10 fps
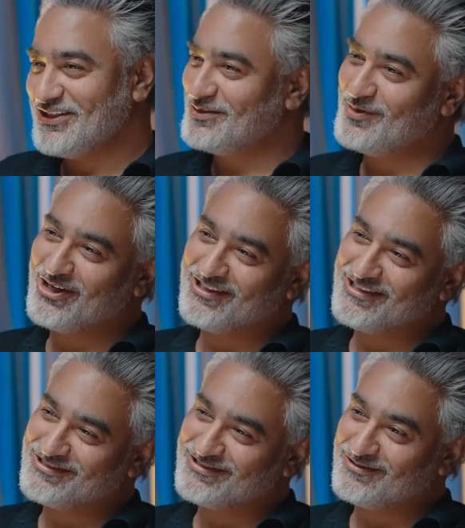trade the
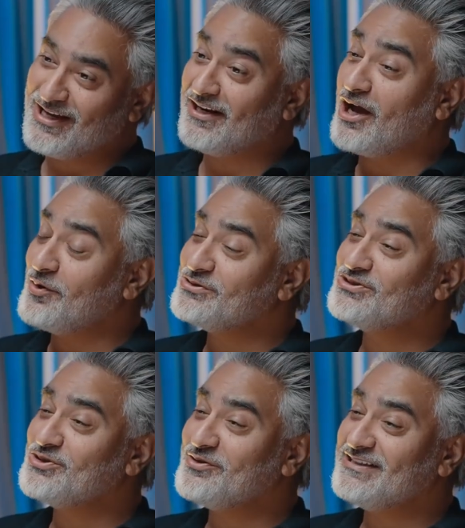markets. And I
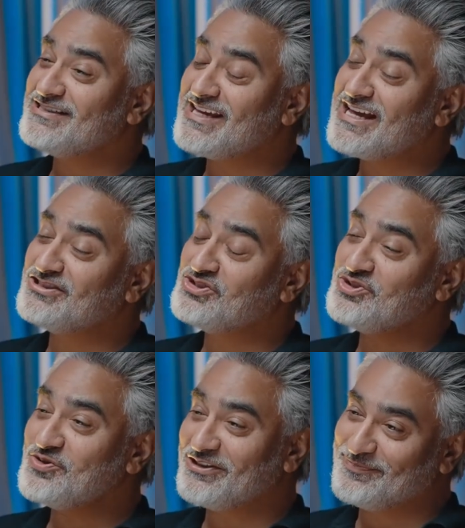was doing this as a
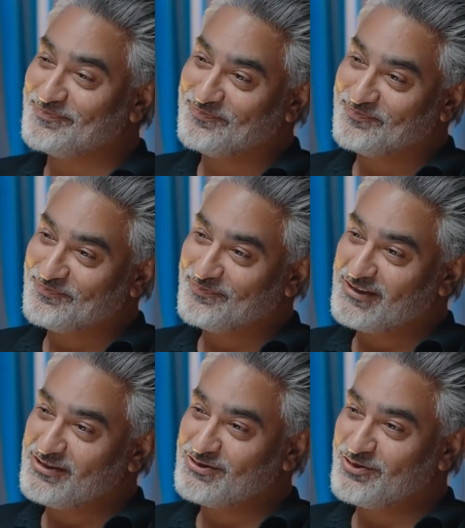student.
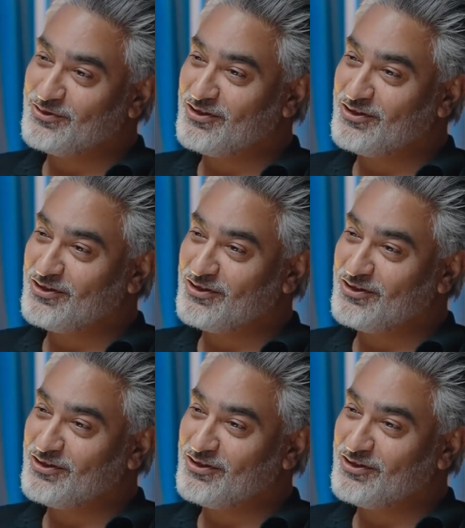So